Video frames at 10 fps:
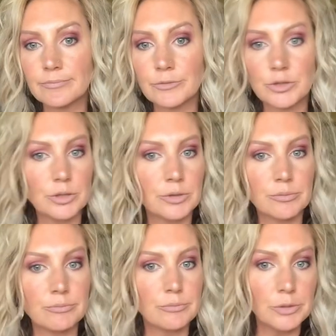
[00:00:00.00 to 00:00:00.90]
Just
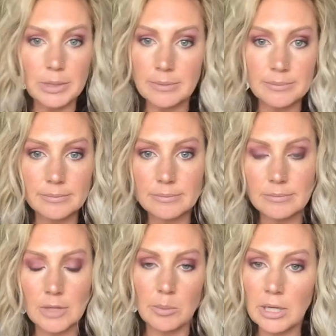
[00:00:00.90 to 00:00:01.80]
do it.
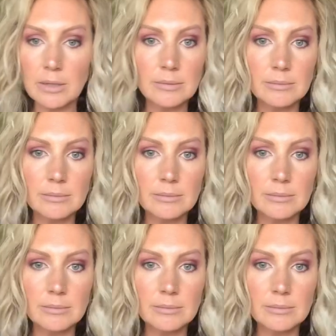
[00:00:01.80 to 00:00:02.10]
I'm here